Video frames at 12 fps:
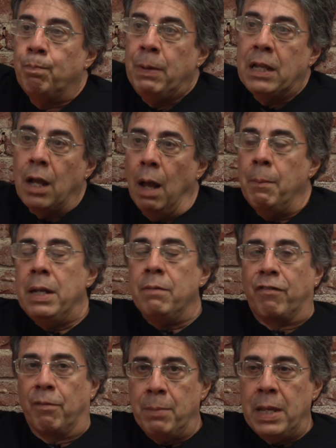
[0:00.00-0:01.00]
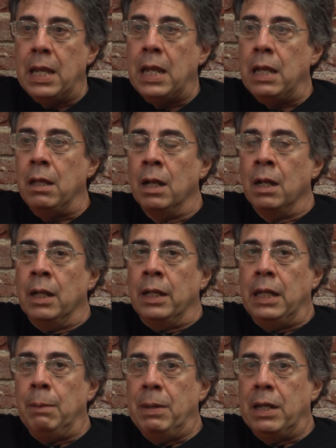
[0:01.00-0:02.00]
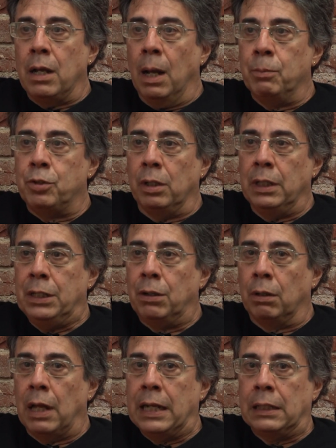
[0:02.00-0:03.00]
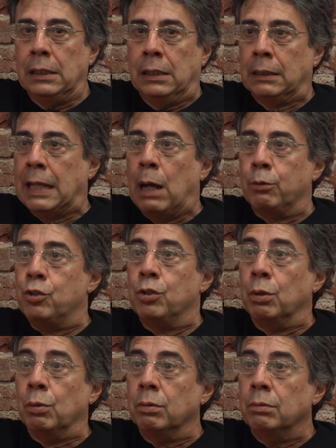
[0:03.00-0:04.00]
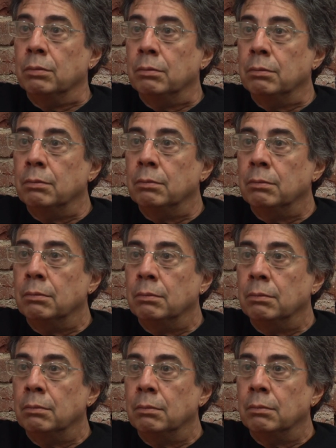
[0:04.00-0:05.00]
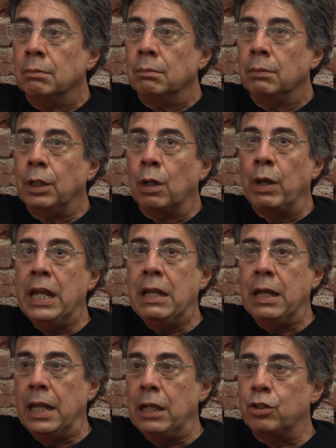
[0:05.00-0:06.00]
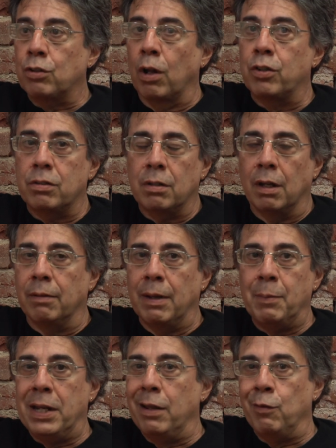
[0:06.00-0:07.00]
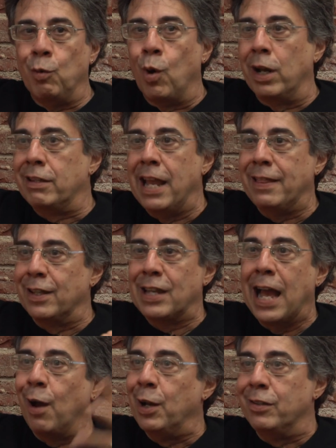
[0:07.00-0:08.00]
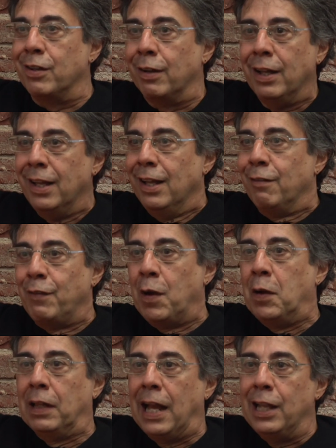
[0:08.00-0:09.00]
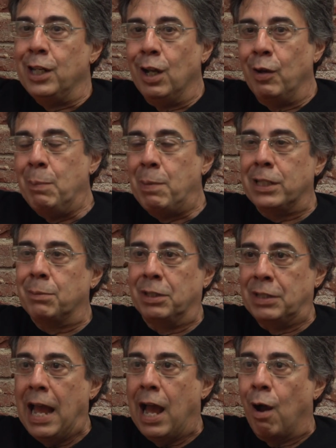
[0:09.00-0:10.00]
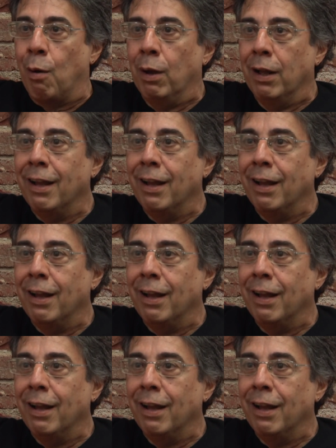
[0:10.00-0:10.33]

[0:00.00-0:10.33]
becoming, for me, he becomes a leader like Lao Tzu. You know, he, he starts to, I mean, if you want to take this out into fairyland, you know, he picks up the Tao,